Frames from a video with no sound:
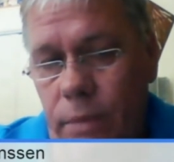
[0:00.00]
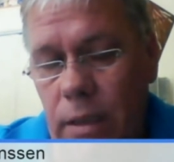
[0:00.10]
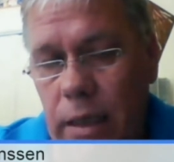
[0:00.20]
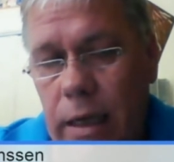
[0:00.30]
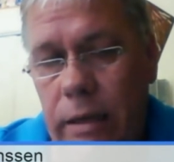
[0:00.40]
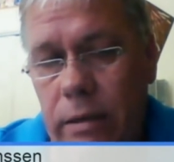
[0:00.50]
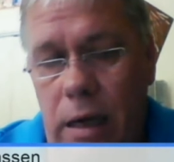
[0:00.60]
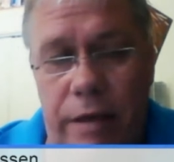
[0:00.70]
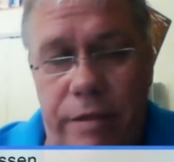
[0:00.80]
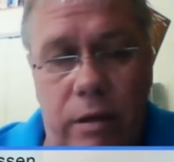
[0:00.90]
And
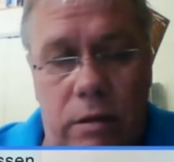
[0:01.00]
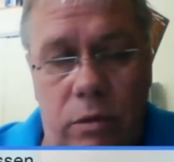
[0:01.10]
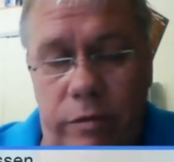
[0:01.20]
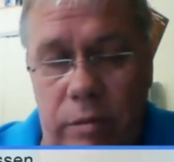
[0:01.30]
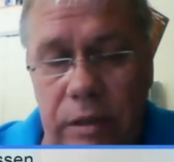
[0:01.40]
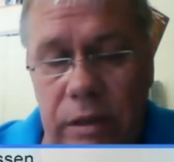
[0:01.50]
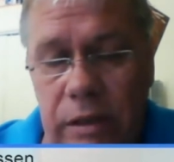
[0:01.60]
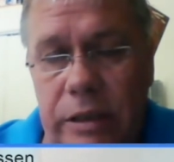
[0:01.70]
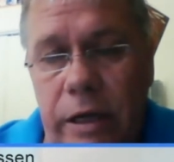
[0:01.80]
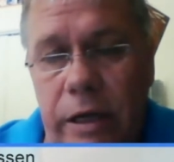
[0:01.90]
I think that we've
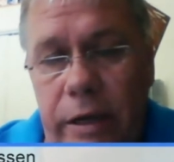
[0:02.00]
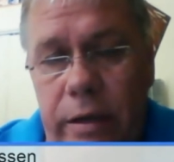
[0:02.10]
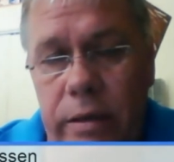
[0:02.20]
completely done it,